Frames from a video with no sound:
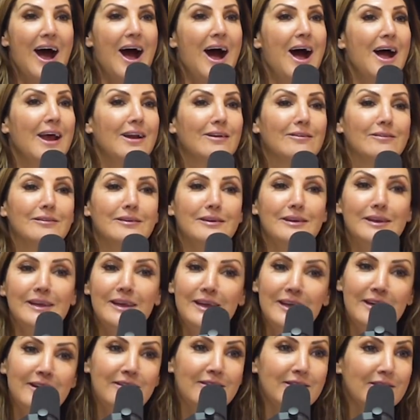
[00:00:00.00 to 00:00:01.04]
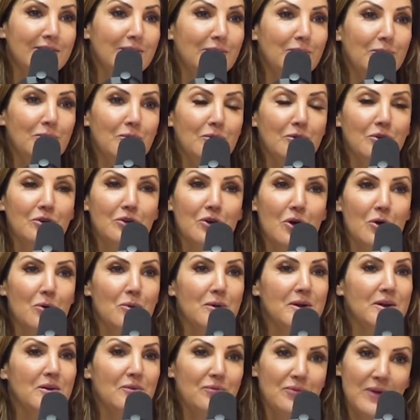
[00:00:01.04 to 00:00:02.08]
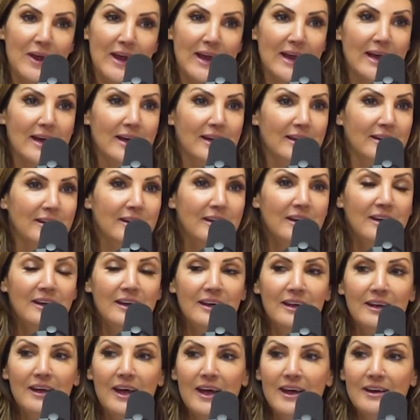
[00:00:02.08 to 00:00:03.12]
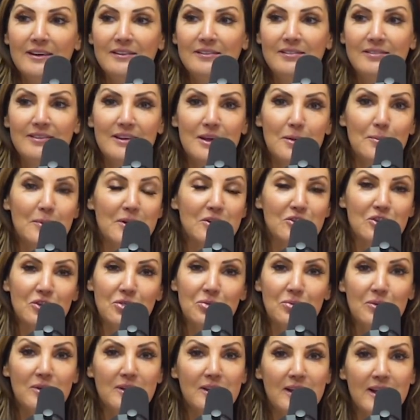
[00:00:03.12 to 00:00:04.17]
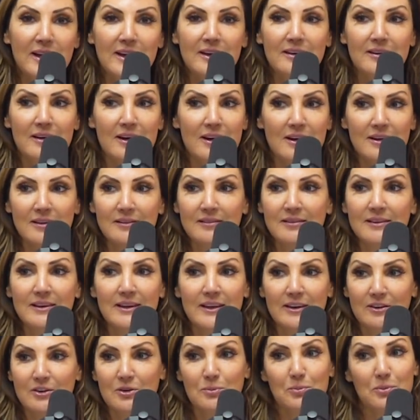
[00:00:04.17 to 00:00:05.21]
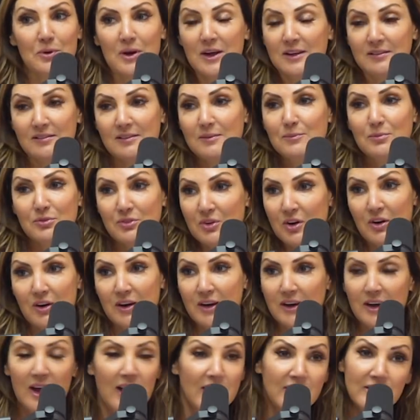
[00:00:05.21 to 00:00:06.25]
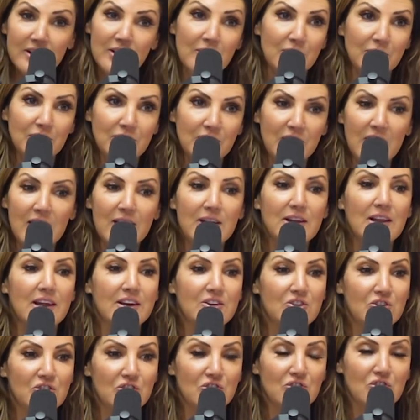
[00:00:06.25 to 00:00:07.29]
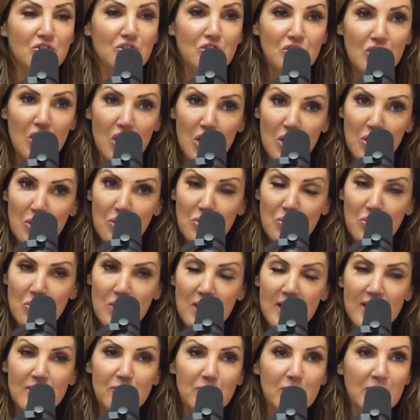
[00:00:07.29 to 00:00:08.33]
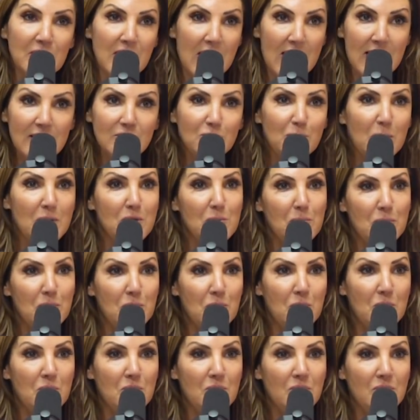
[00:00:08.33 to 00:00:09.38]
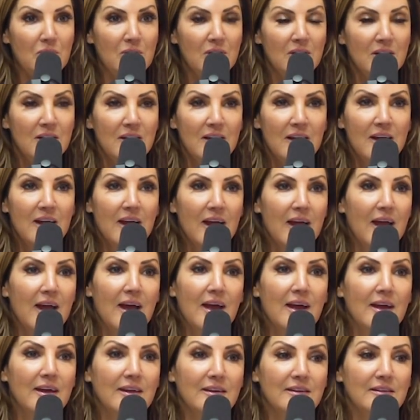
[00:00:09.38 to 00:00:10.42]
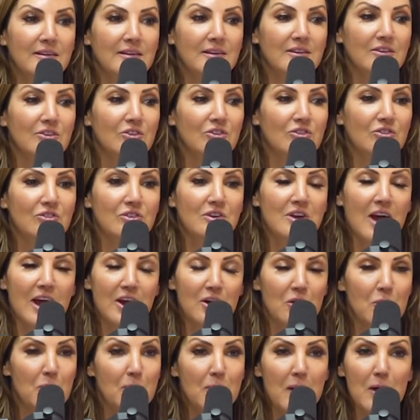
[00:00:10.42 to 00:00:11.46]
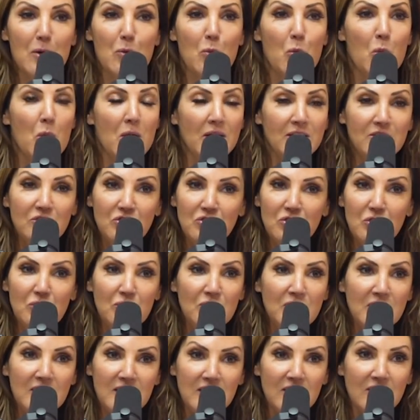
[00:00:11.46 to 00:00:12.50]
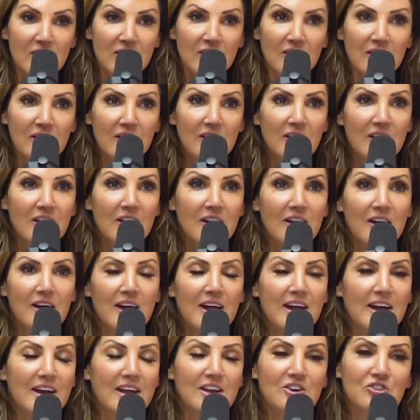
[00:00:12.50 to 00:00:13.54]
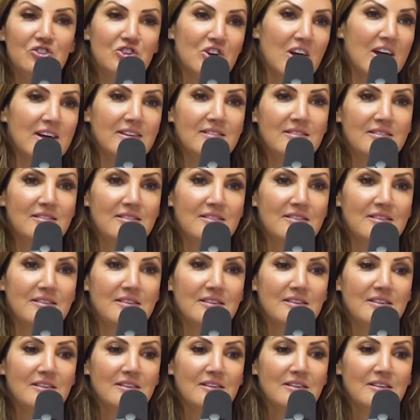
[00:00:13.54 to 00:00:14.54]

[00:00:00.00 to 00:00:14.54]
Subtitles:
I don't need to go in a van and see a bunch of three-legged dogs and get depressed. I'm sorry. I don't. I like to just go and relax by the pool, and I don't buy one souvenir, and I just